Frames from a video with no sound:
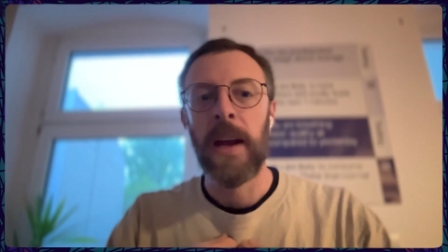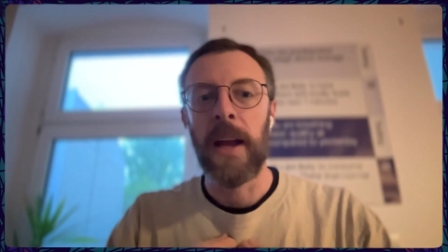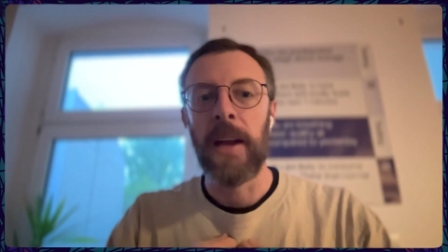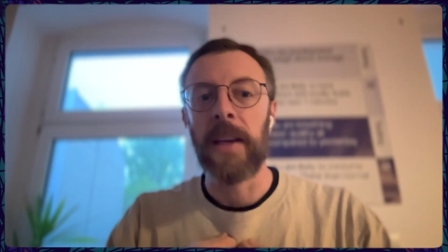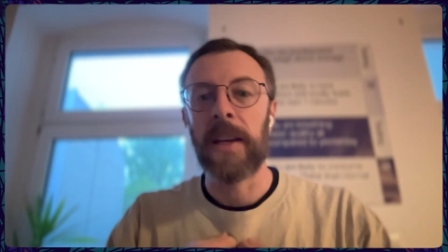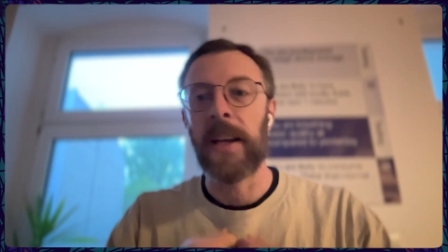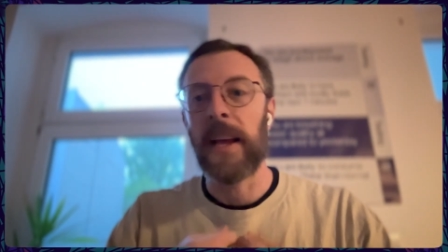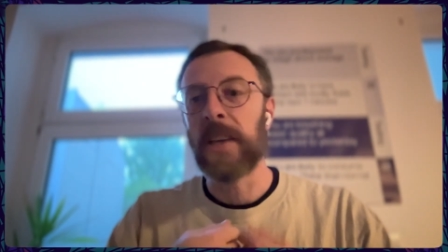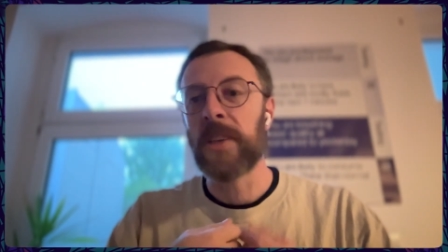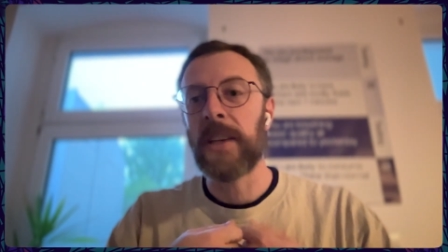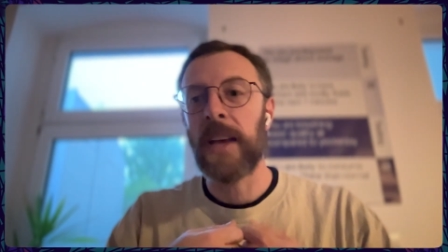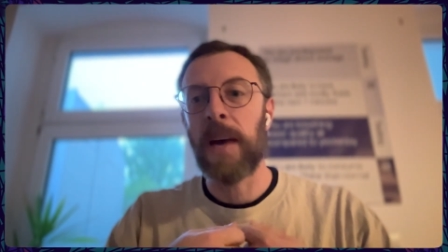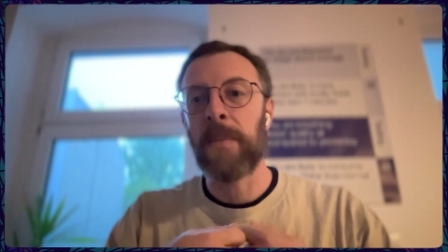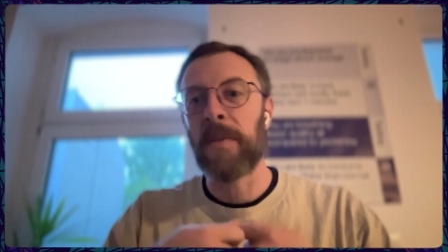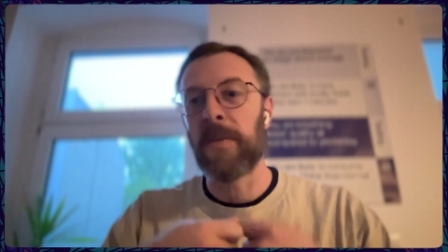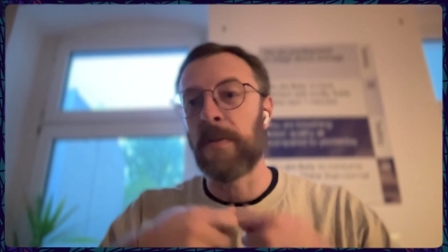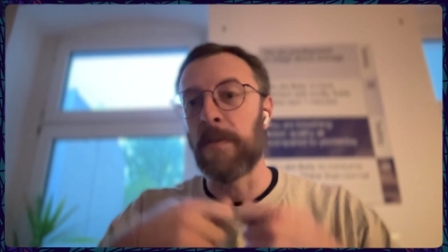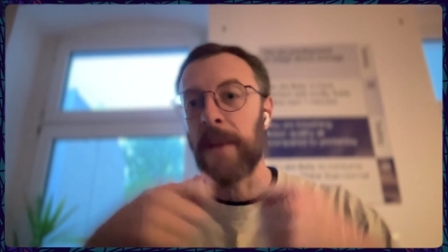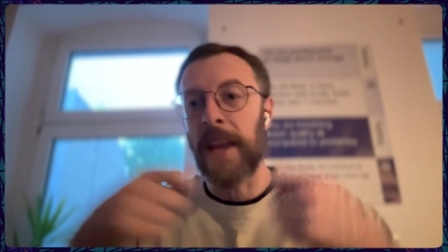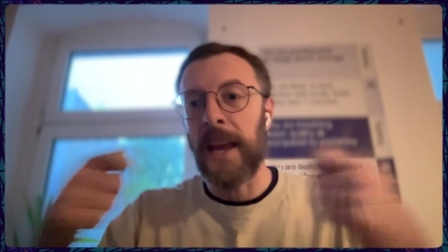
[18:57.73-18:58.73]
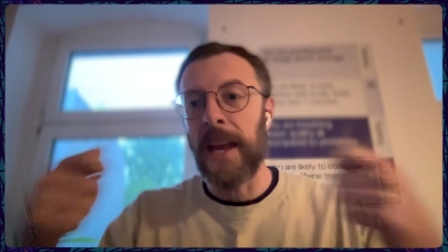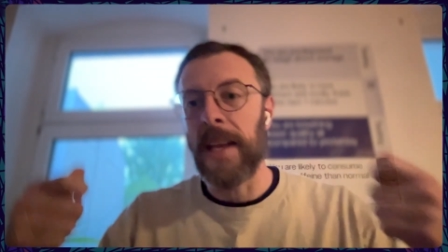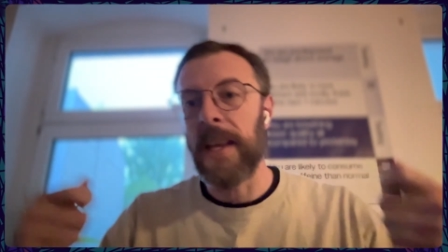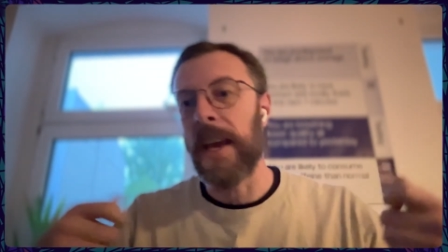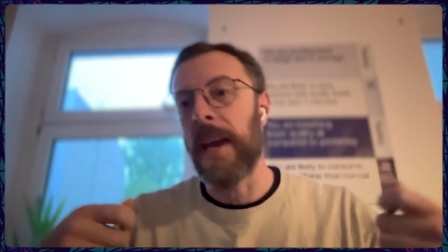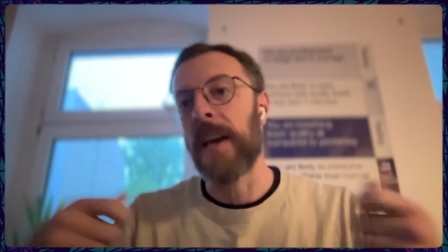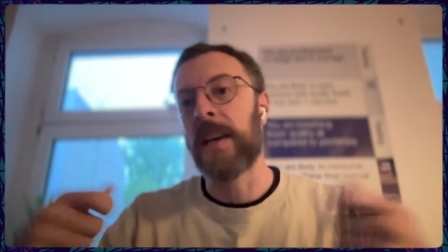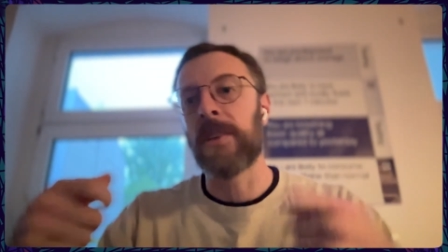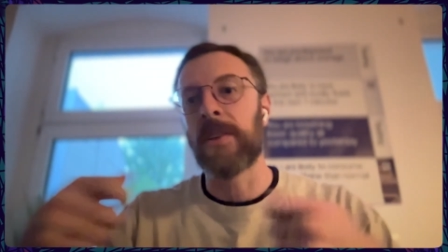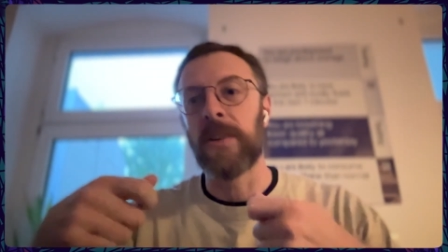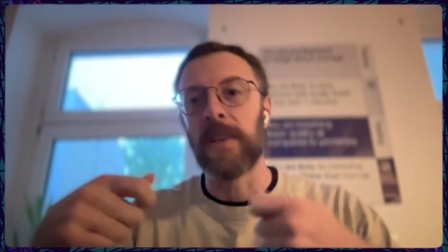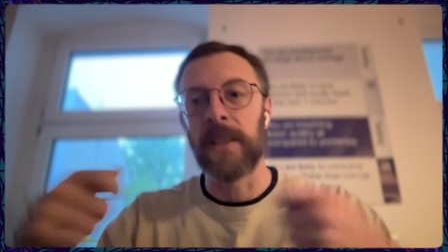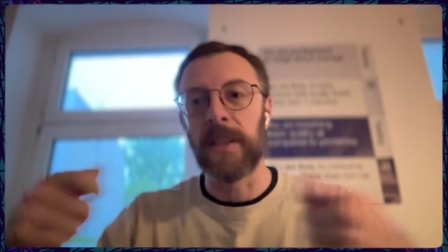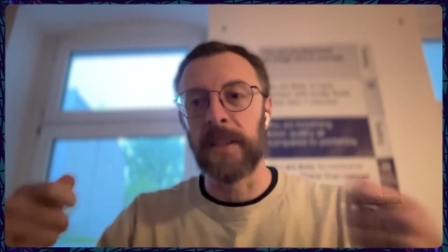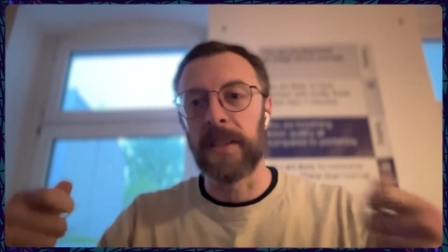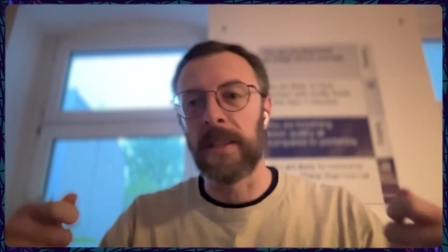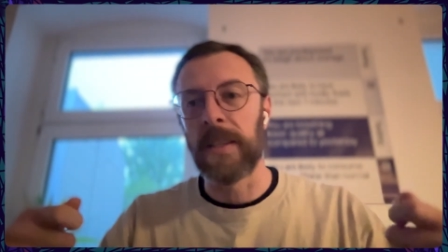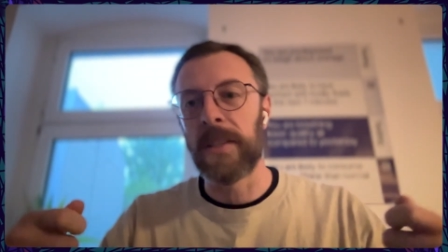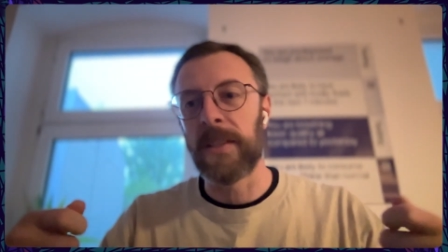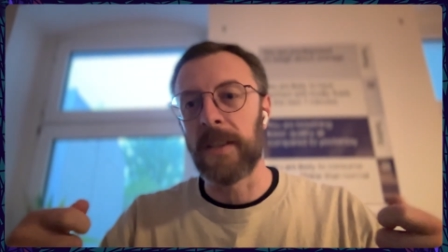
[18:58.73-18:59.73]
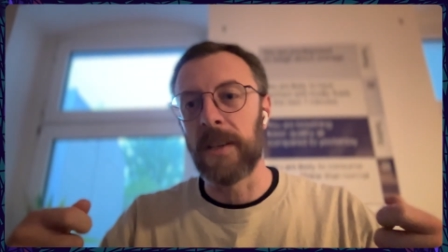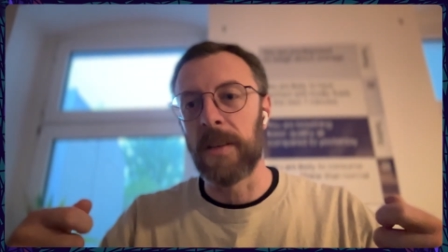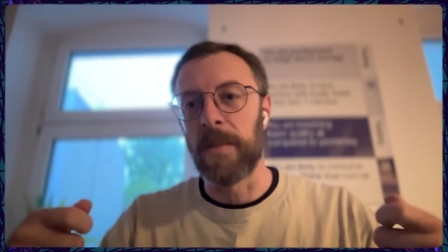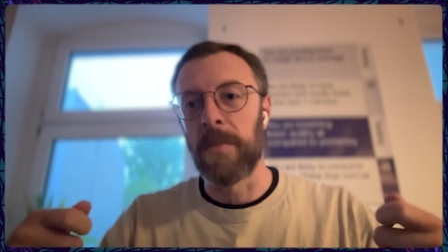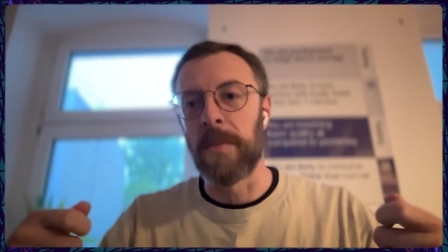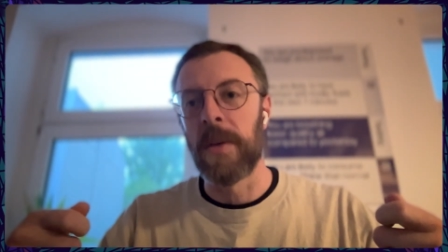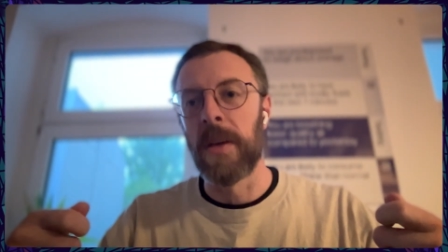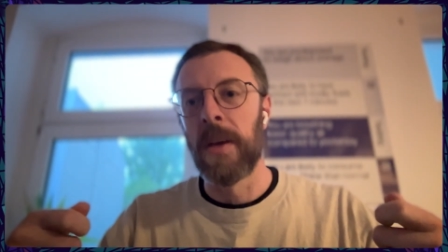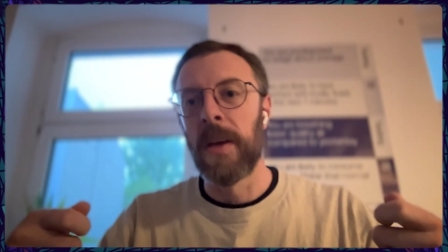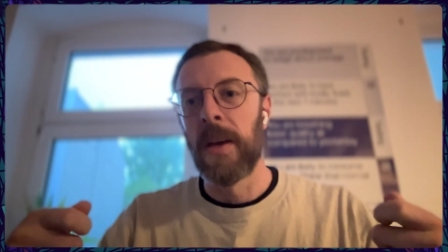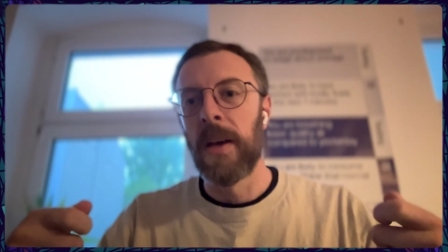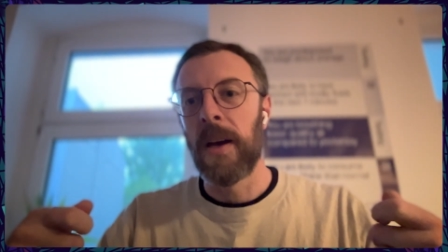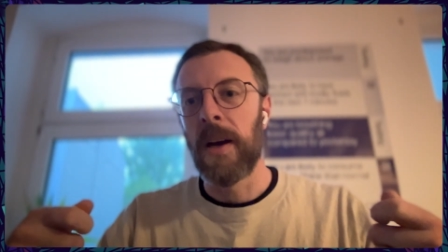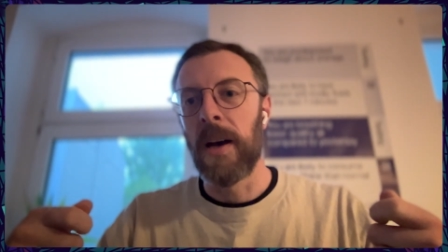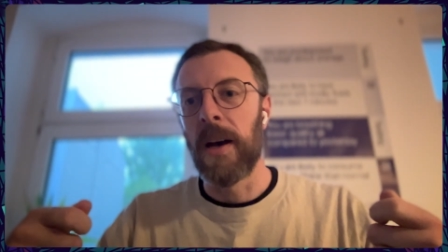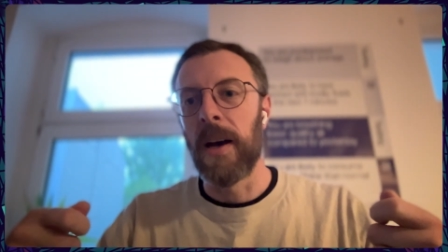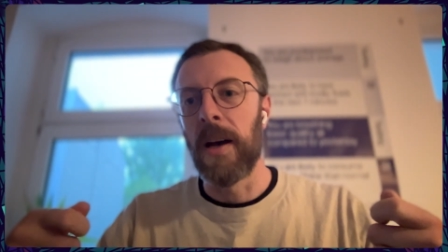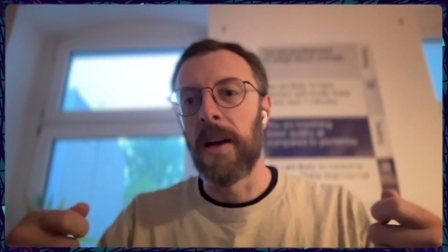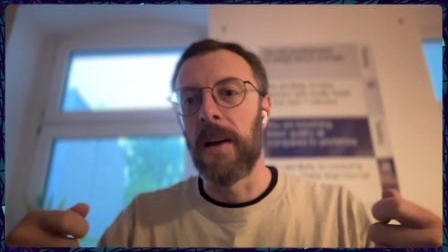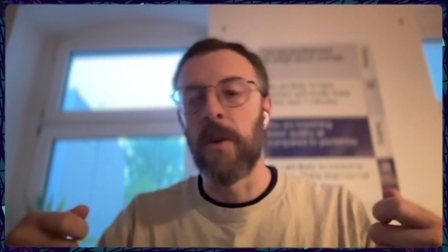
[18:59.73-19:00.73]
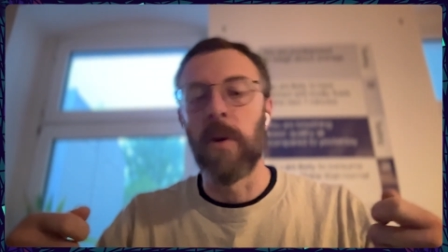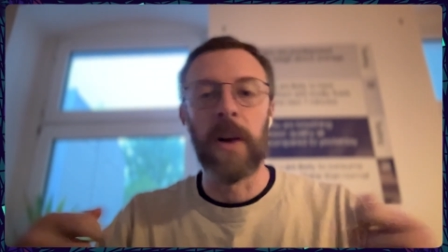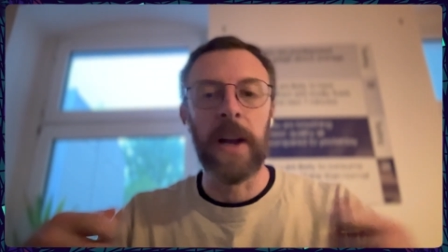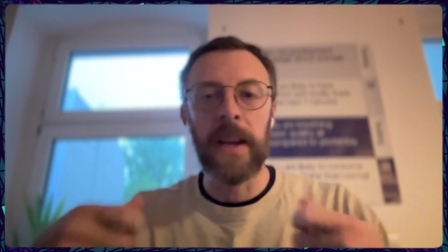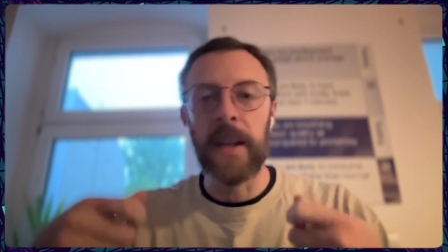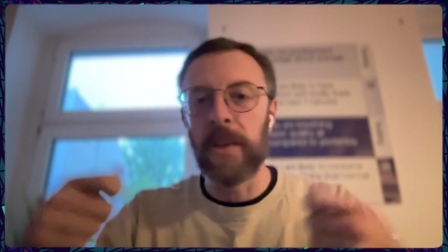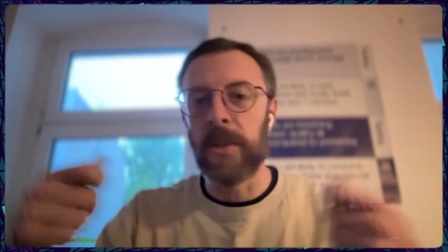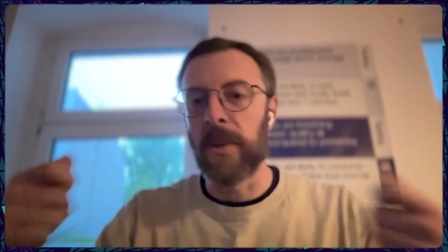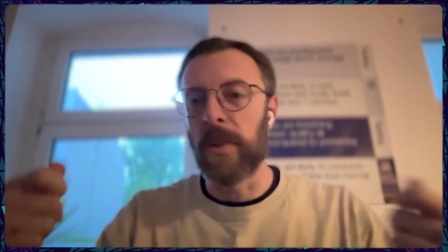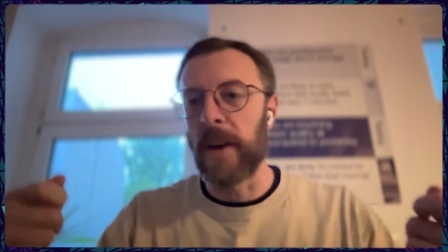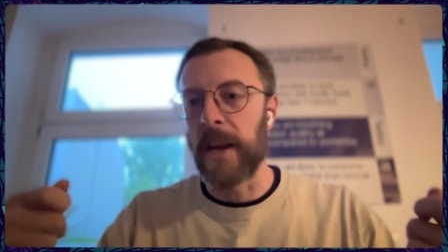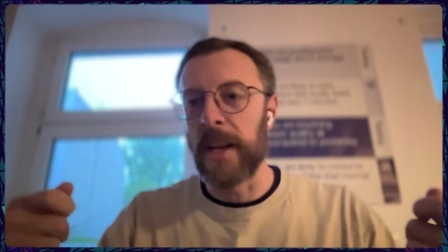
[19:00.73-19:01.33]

And it can actually happen from any actor in the system or any other